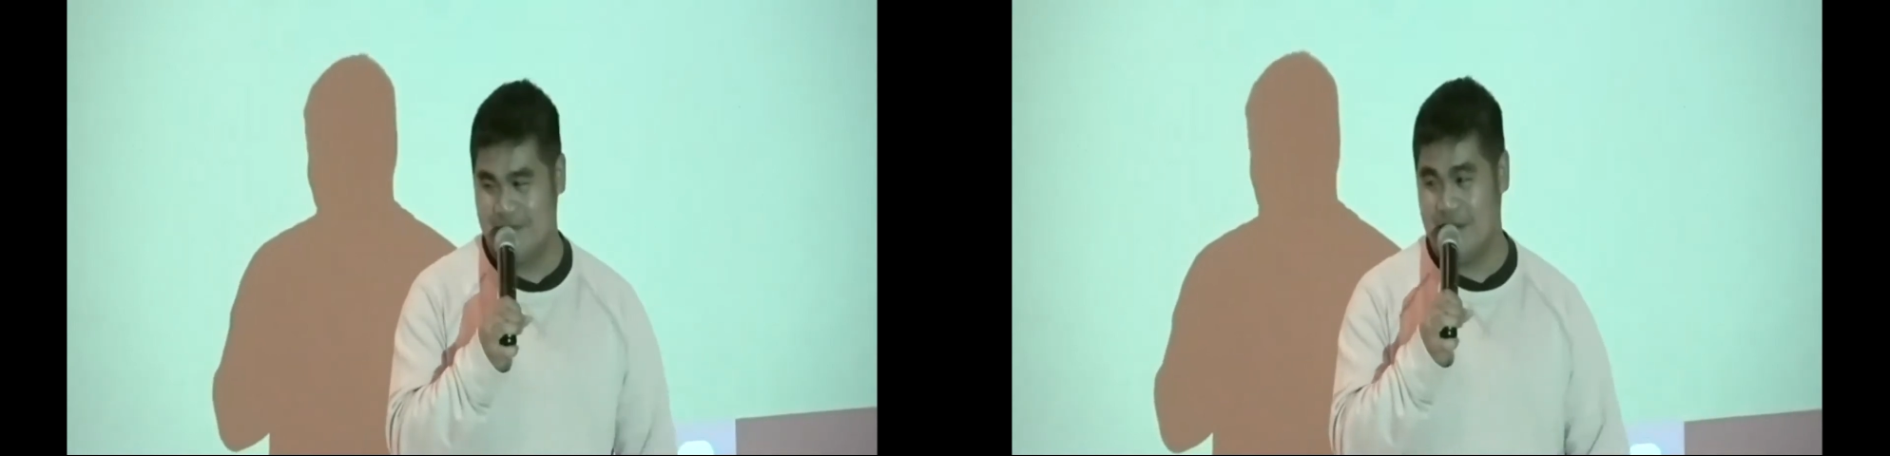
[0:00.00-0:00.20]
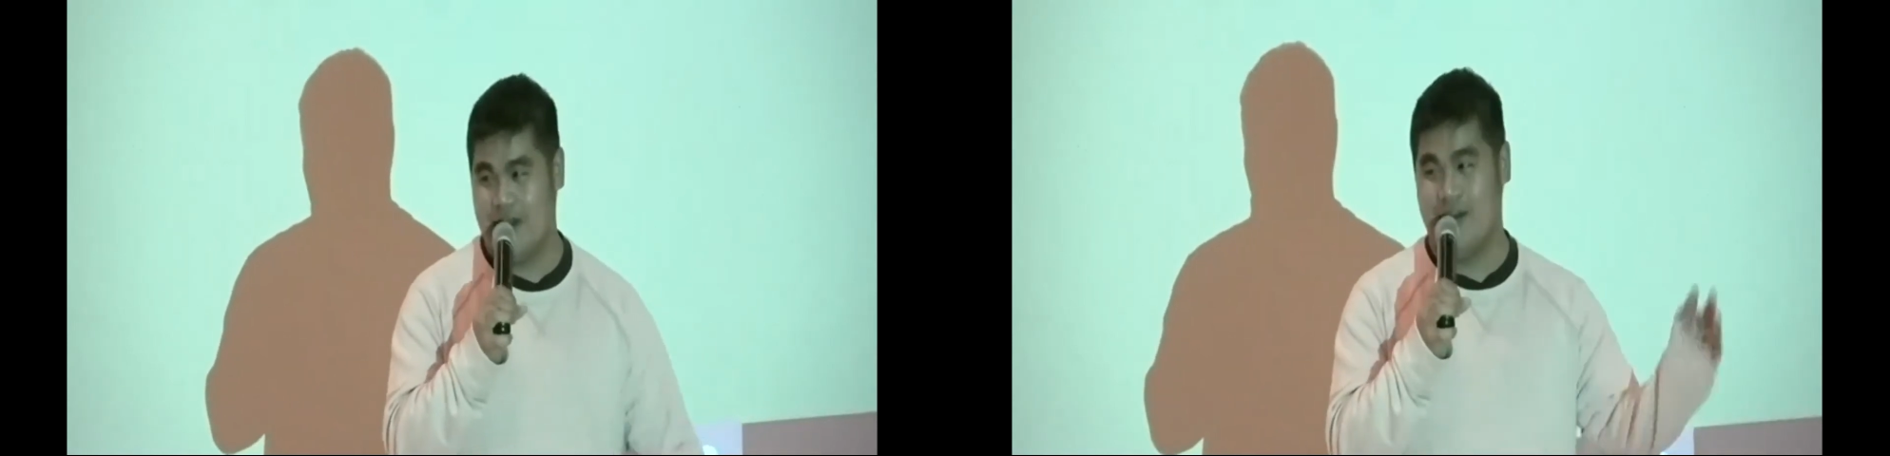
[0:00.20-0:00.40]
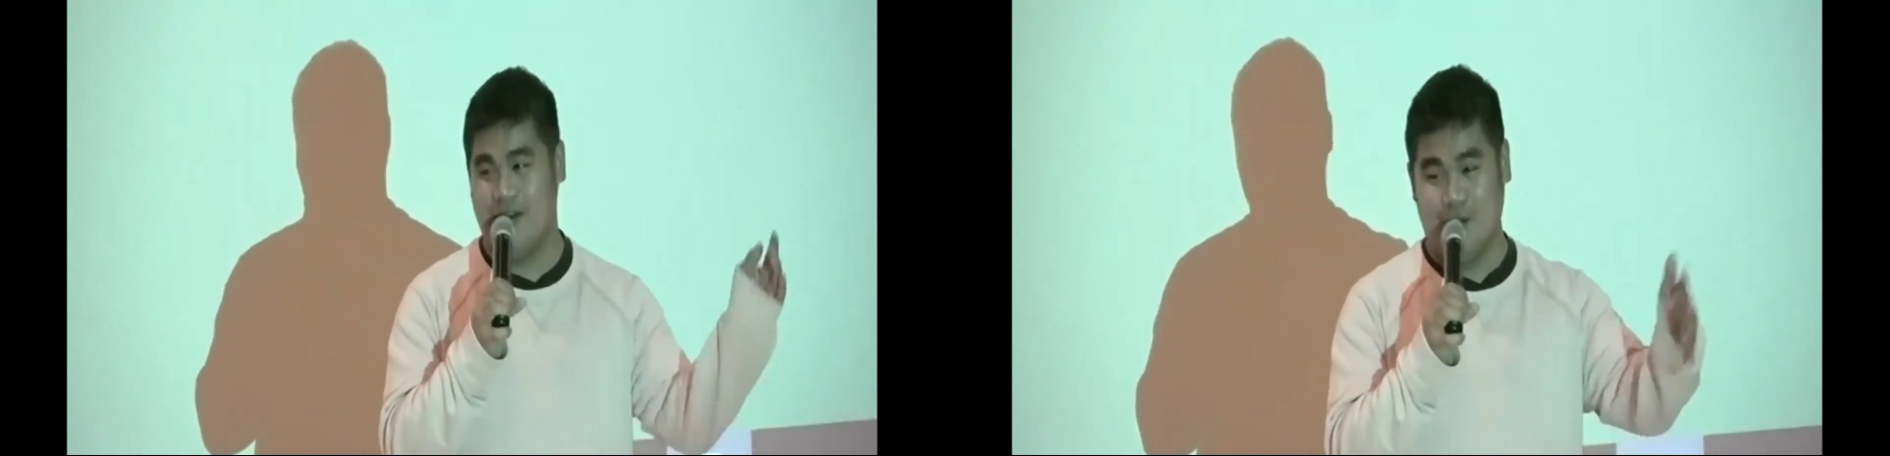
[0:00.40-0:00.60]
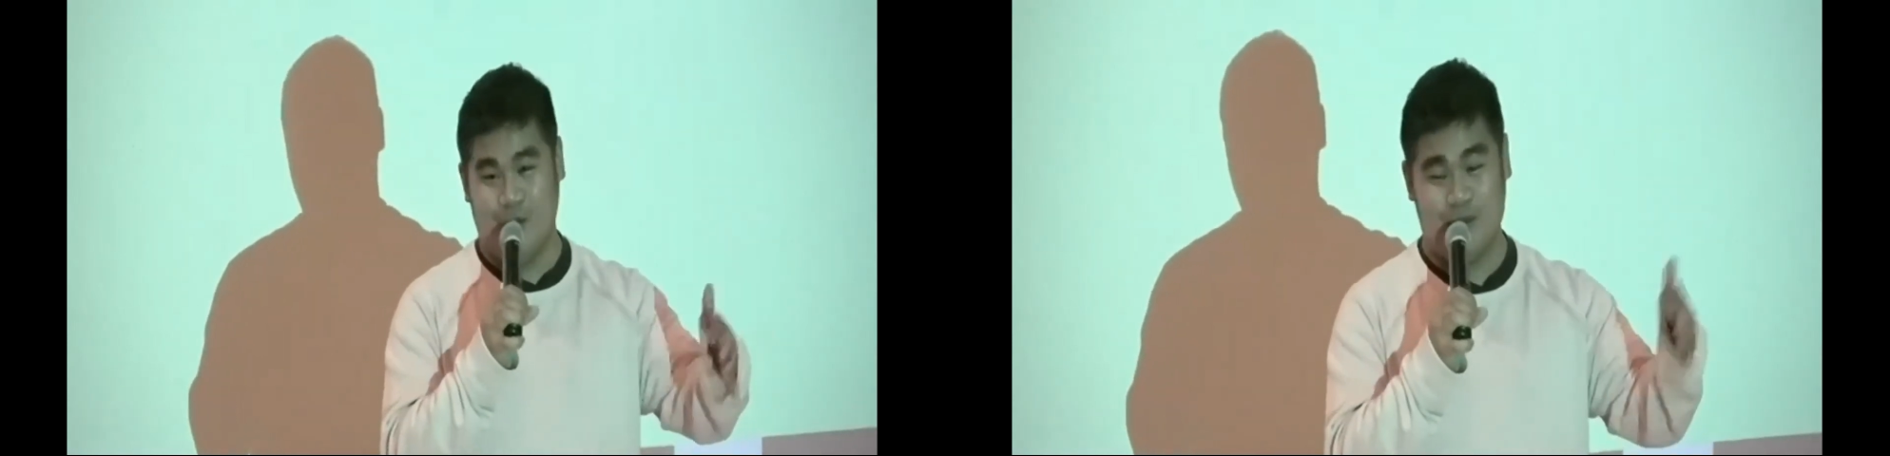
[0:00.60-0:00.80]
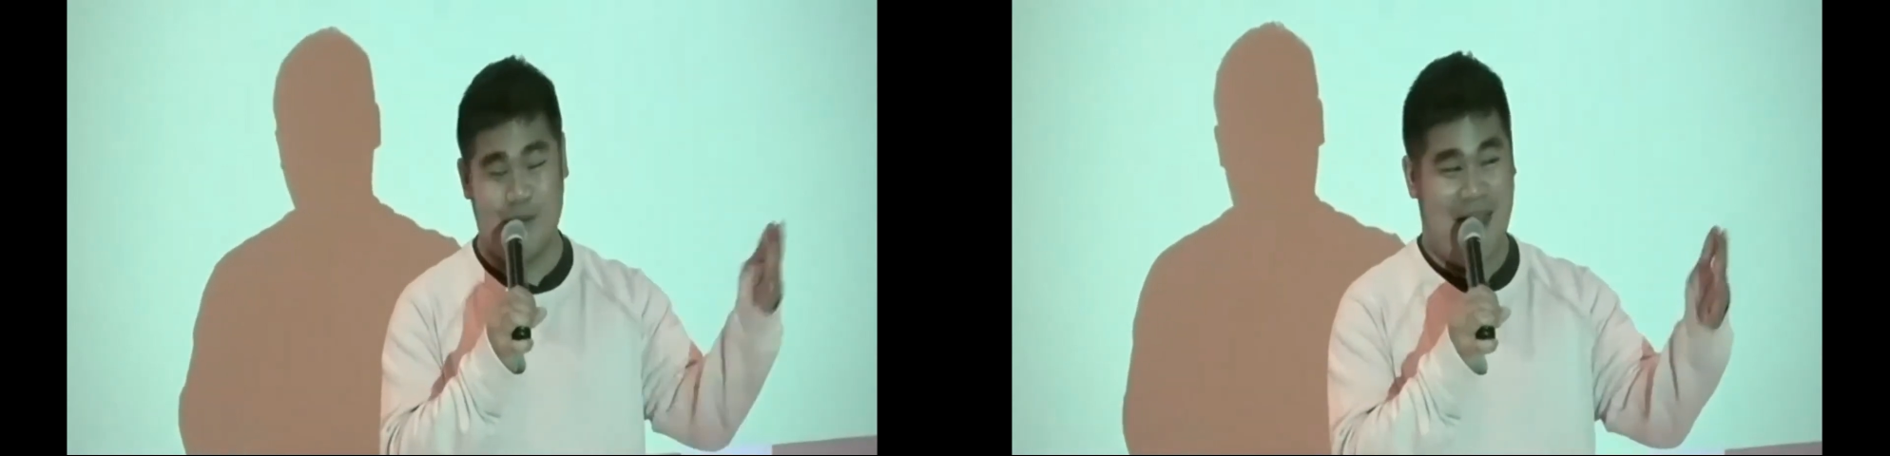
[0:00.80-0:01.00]
you didn't do
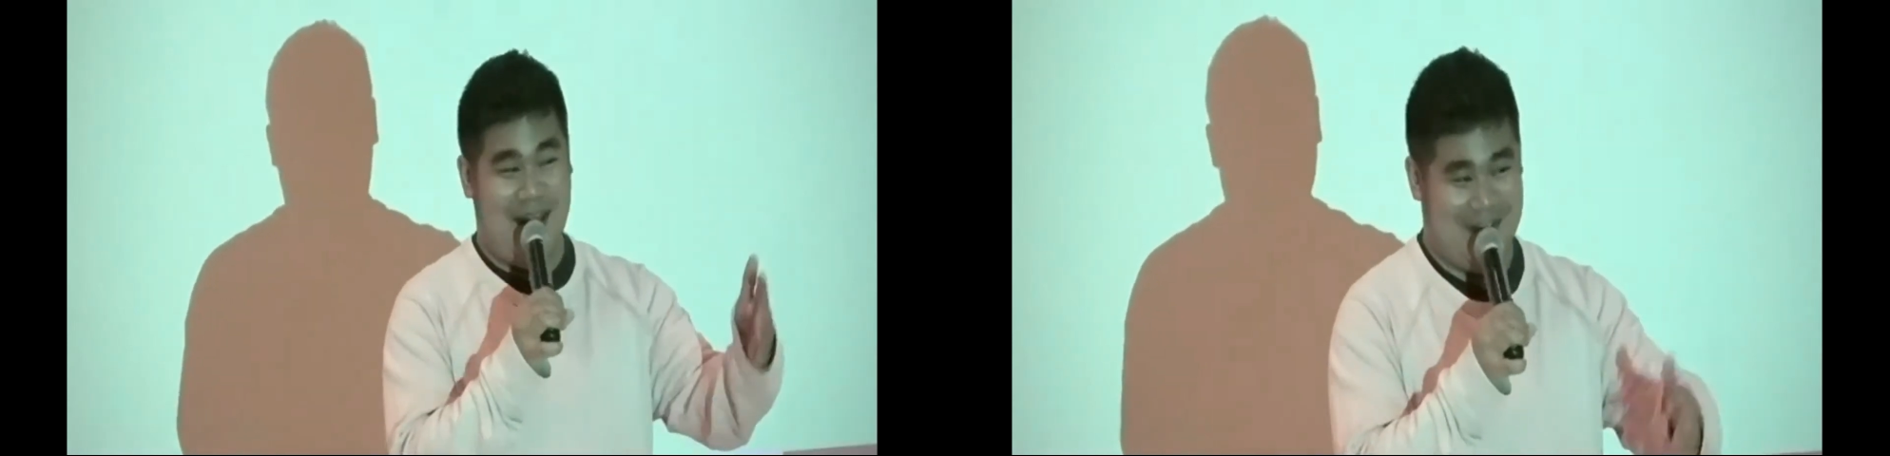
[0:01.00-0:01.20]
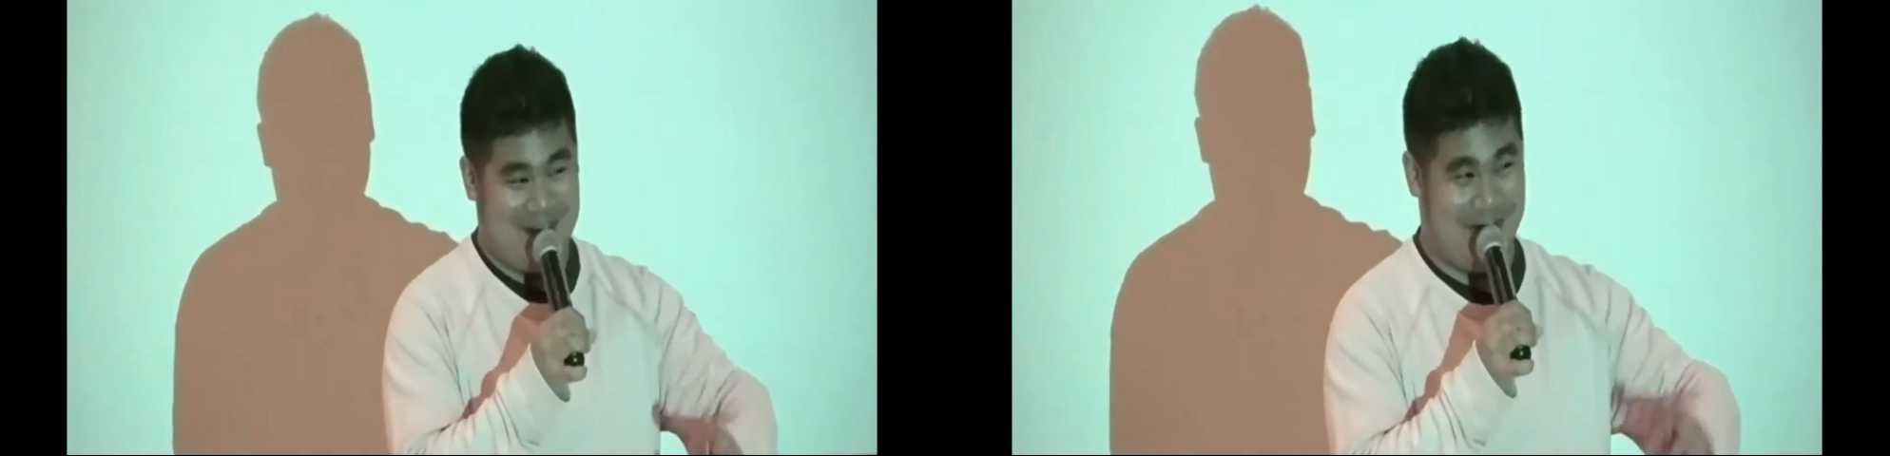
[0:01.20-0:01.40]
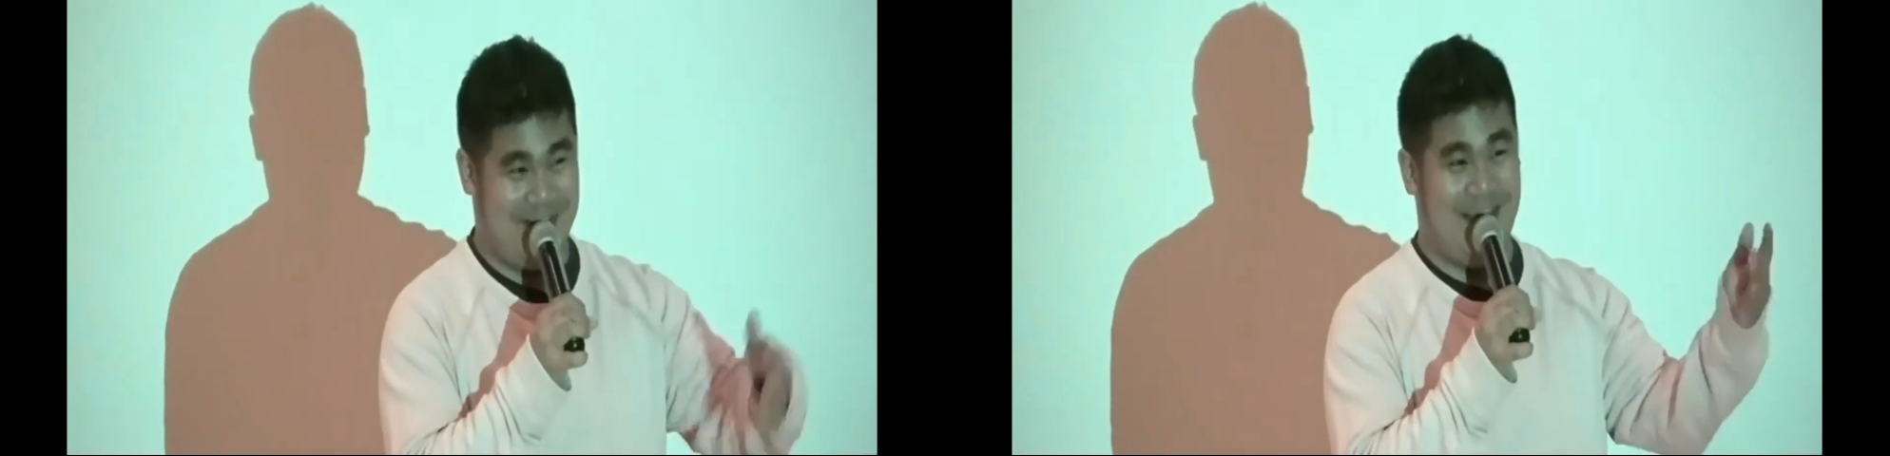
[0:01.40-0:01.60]
as bad as you